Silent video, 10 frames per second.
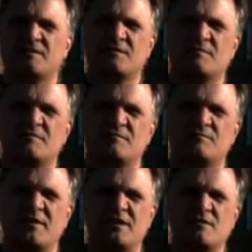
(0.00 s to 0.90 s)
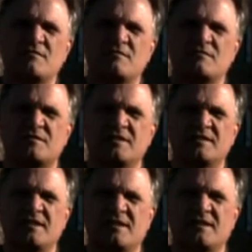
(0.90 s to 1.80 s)
to be used
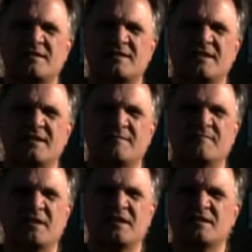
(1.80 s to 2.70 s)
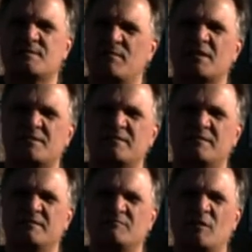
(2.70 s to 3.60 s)
in these um,
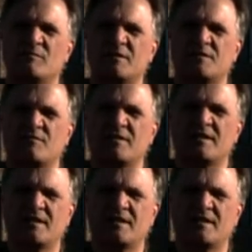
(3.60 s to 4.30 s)
special moment joint